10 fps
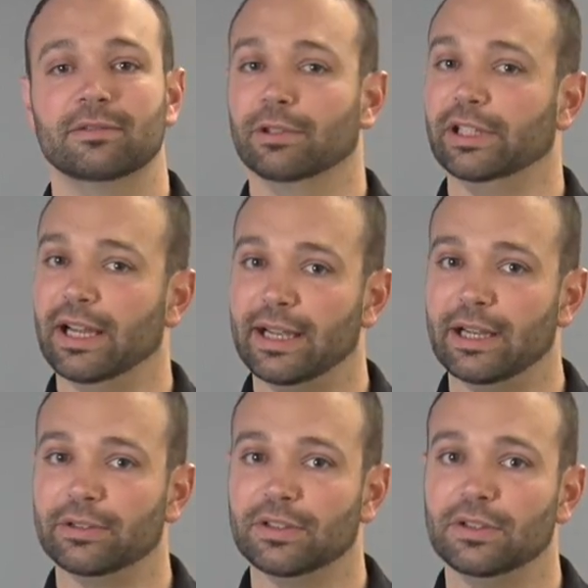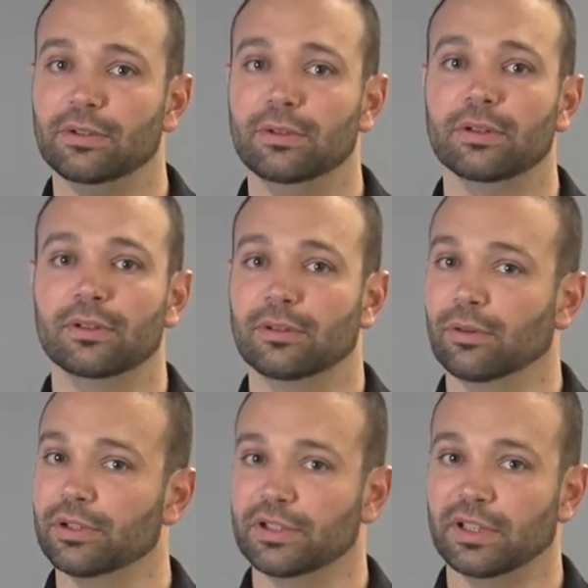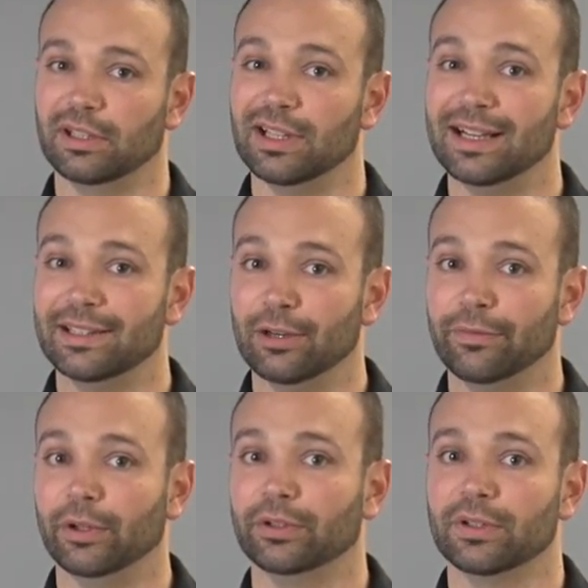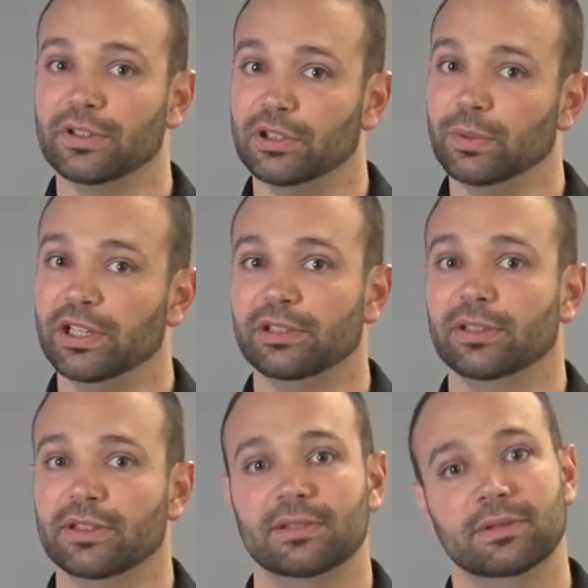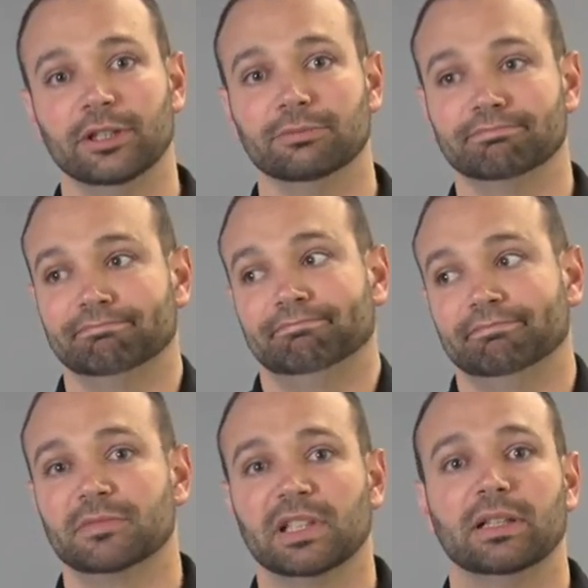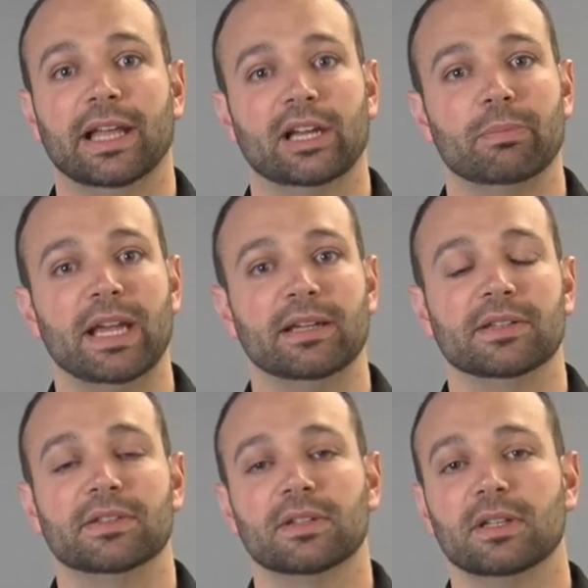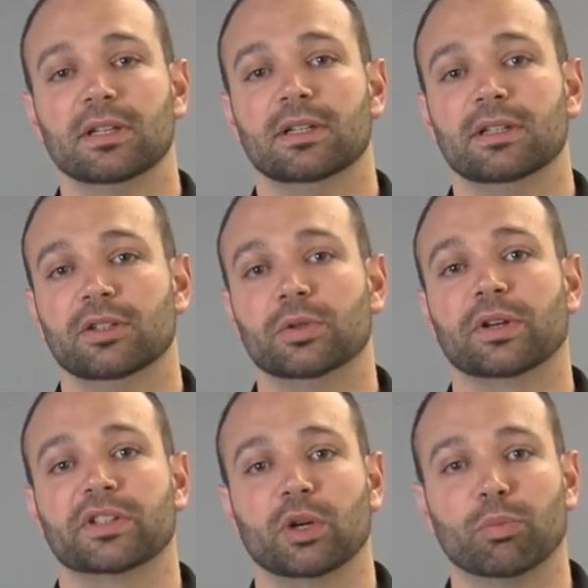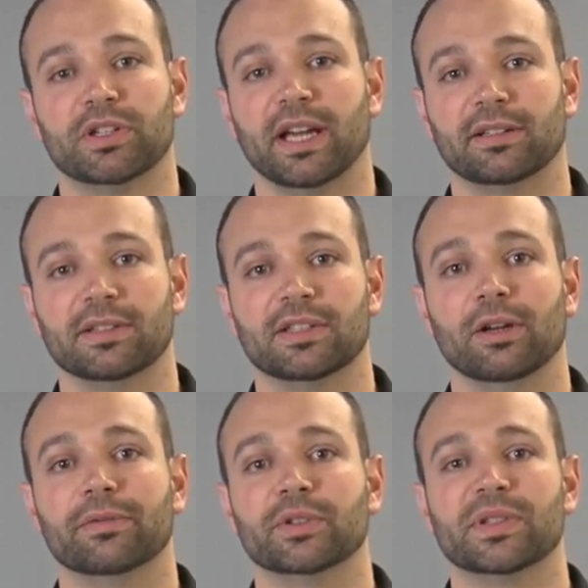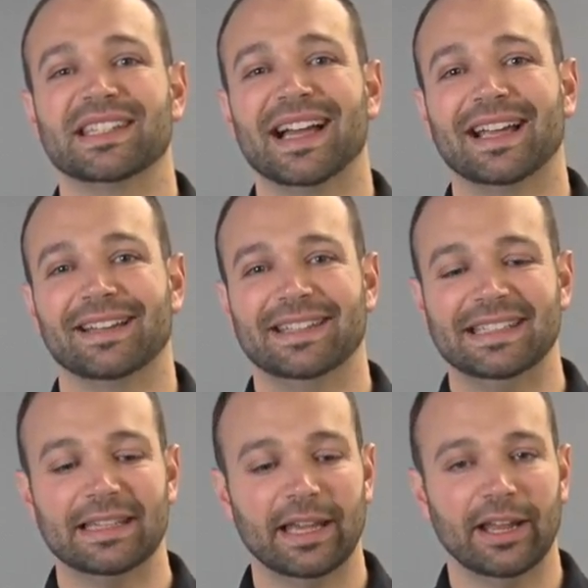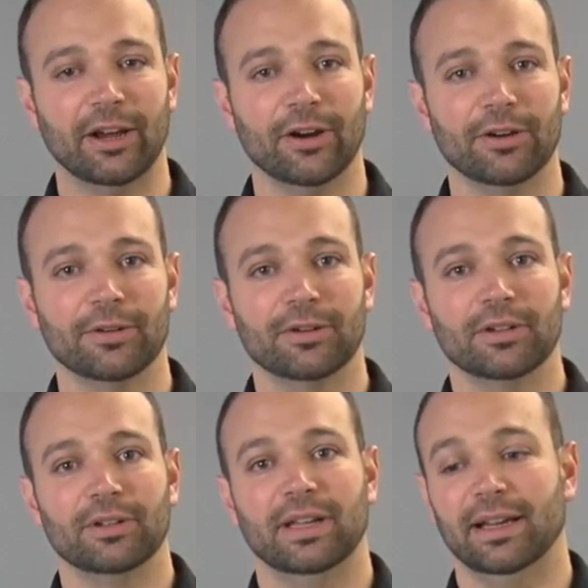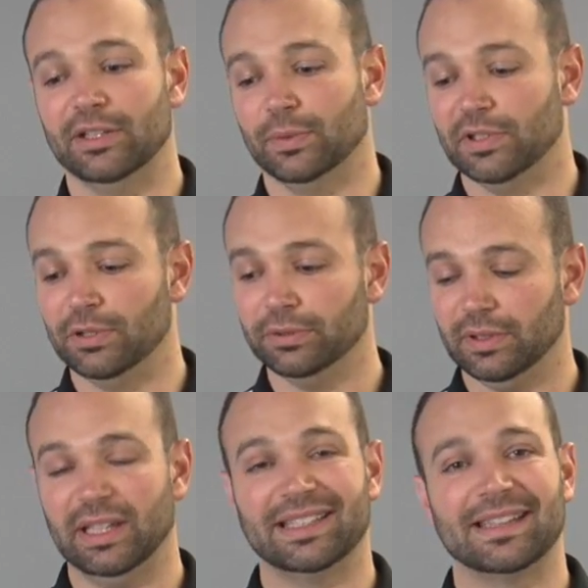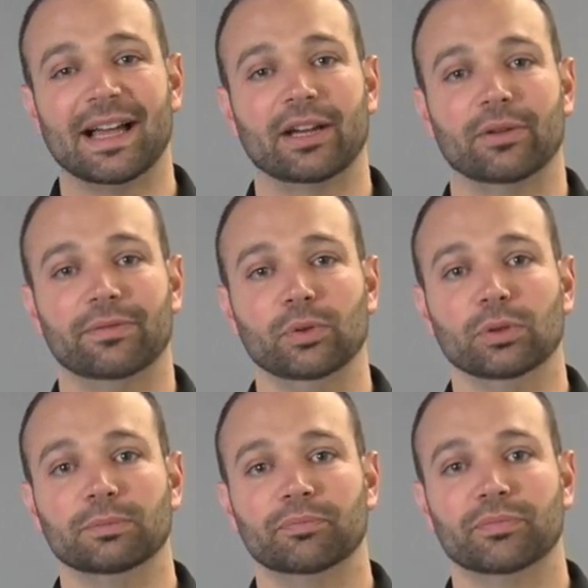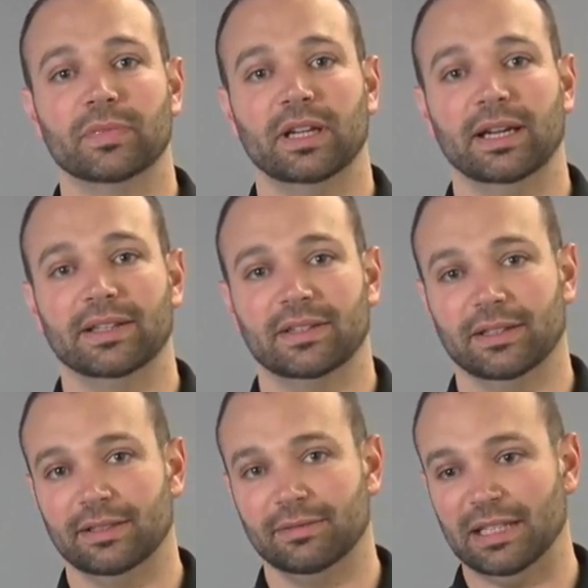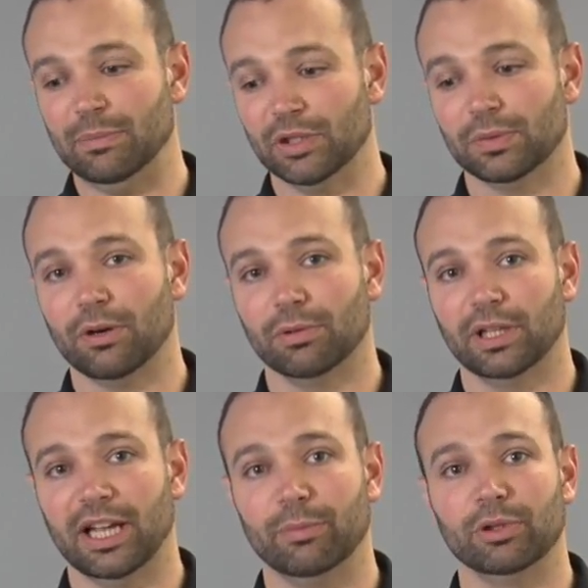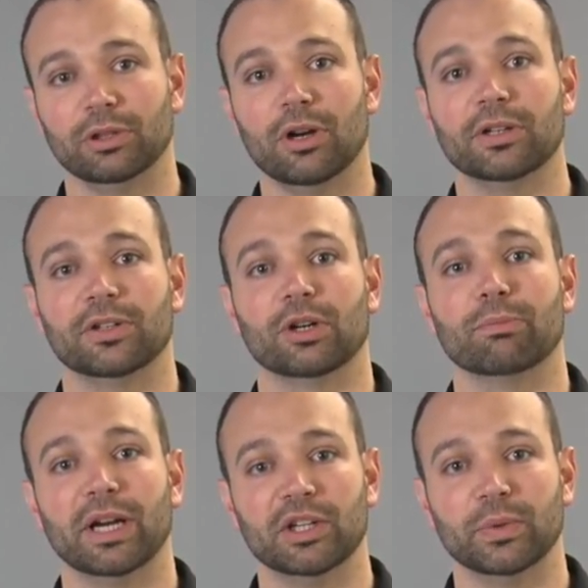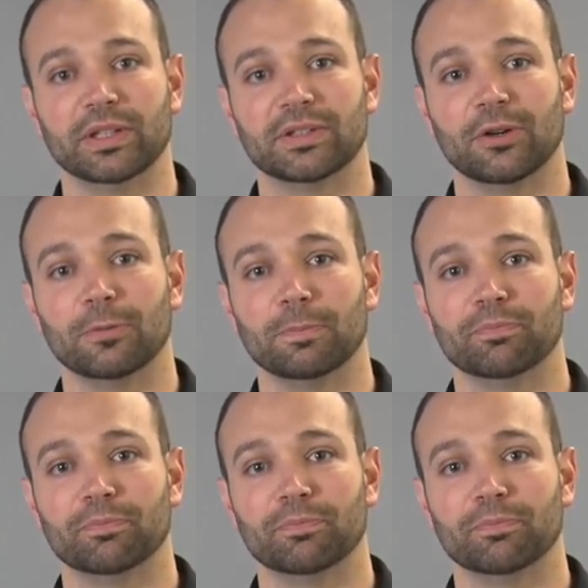really high altitude, or just a clogged air filter, a situation that's, you know, lack of maintenance, the truck's going to protect itself. So it's not going to see that air, and as a result, it's not going to fuel. And it's going to keep the truck reliable long-term by doing so.